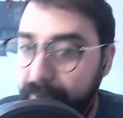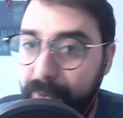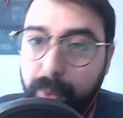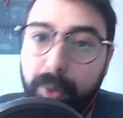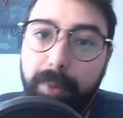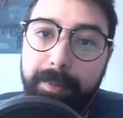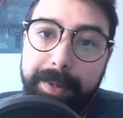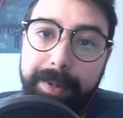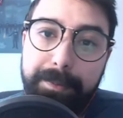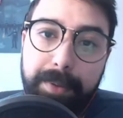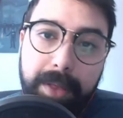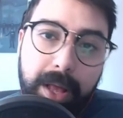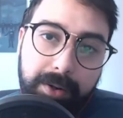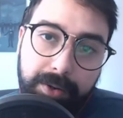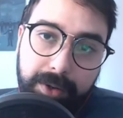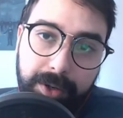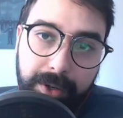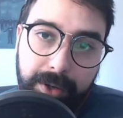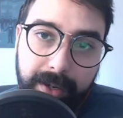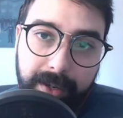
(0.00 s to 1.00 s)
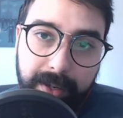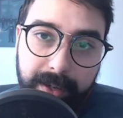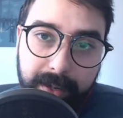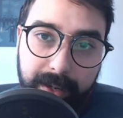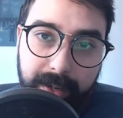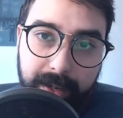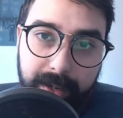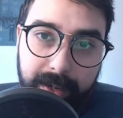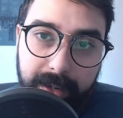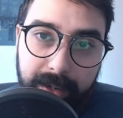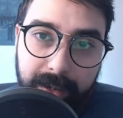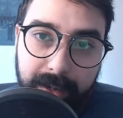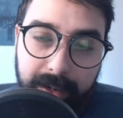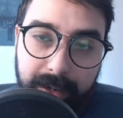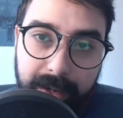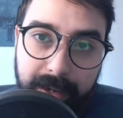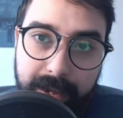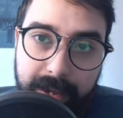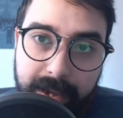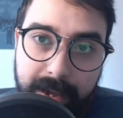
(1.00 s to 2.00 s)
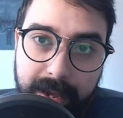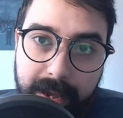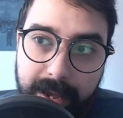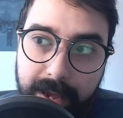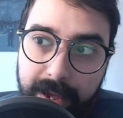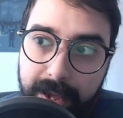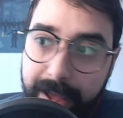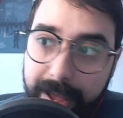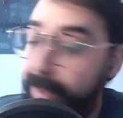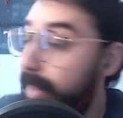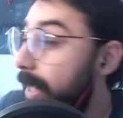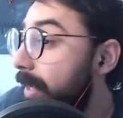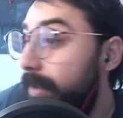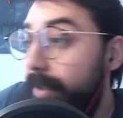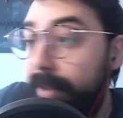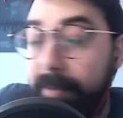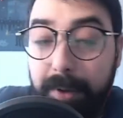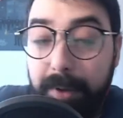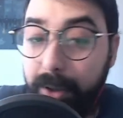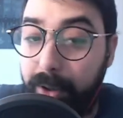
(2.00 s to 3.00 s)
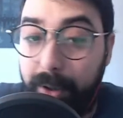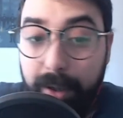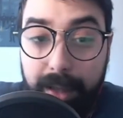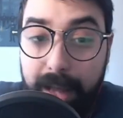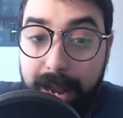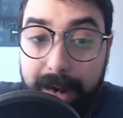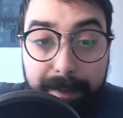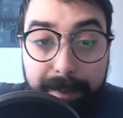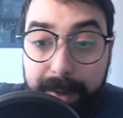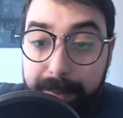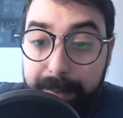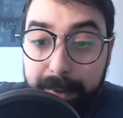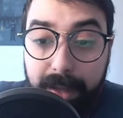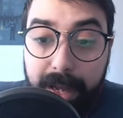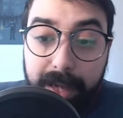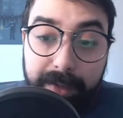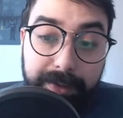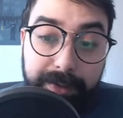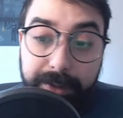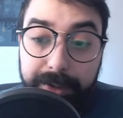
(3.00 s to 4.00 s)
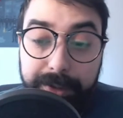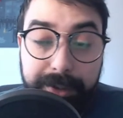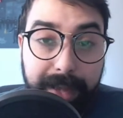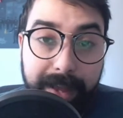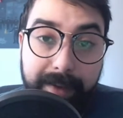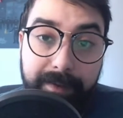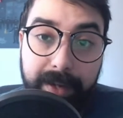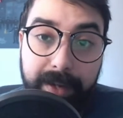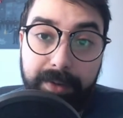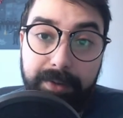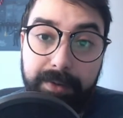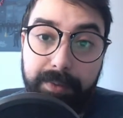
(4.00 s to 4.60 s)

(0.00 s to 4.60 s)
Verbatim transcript: will be plundered. And that's similar. A lot of people lost their savings